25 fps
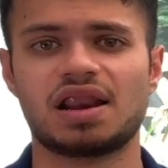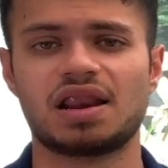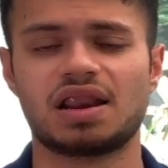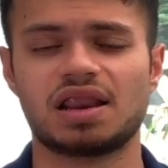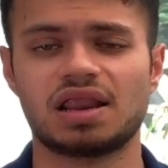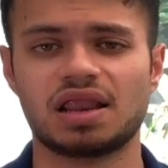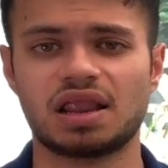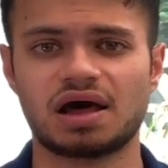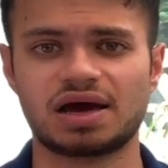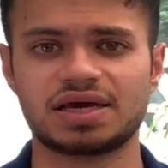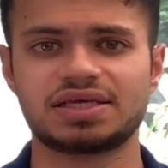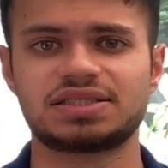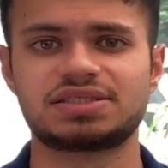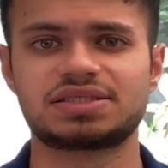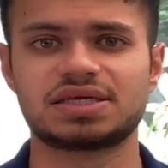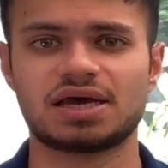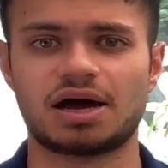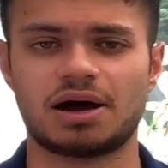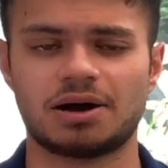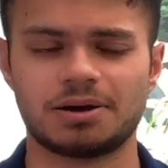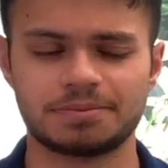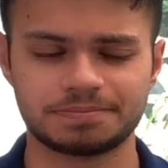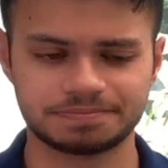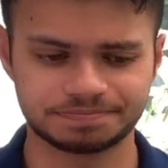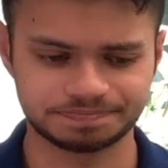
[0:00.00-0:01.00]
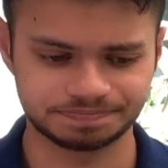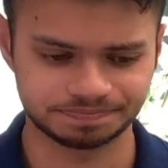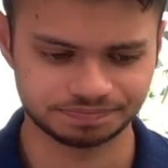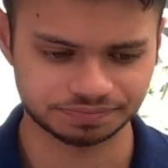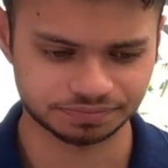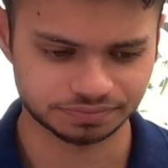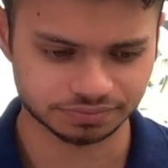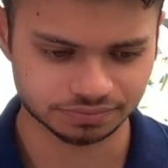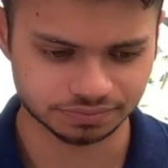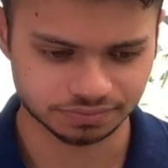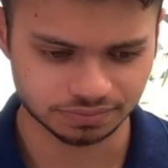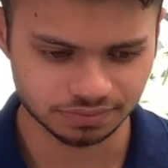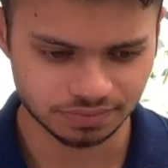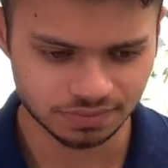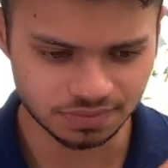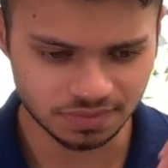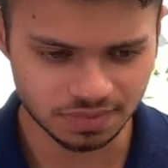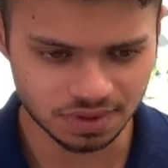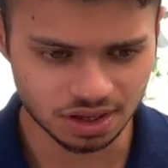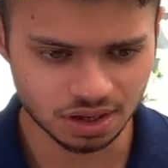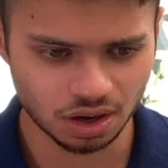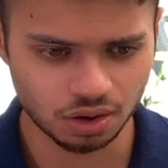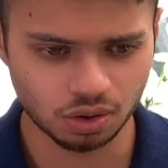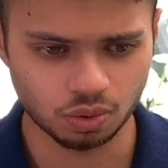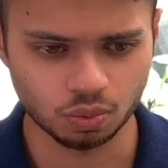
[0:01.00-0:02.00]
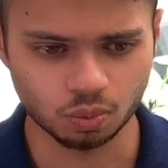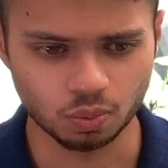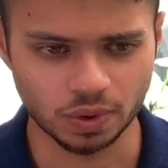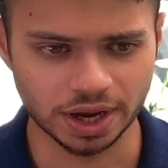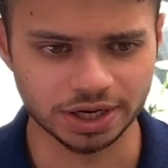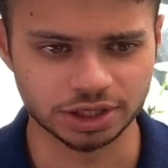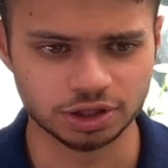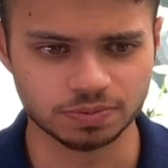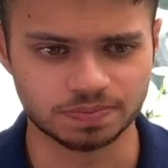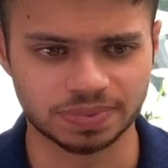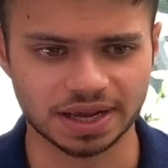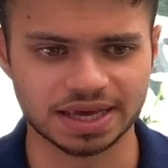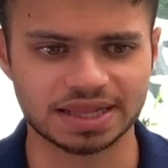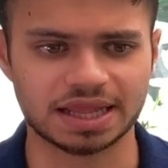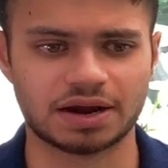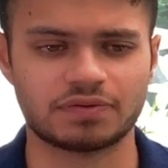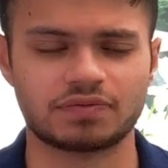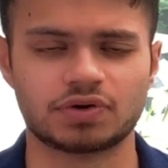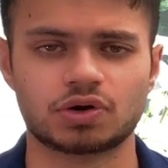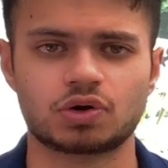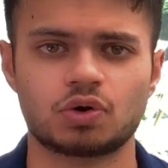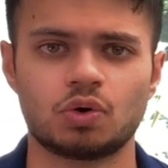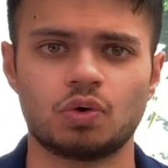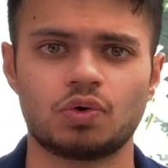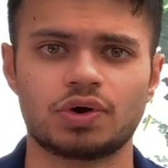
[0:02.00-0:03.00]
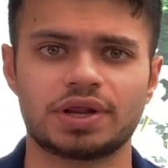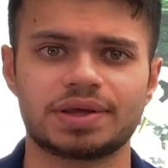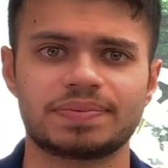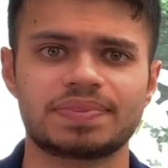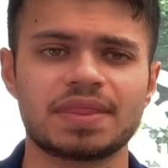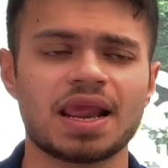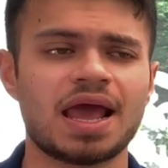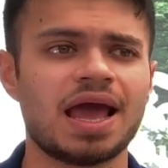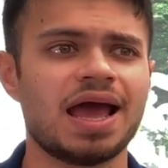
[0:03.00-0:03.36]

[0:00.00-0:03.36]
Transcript: lights up when you play that recording.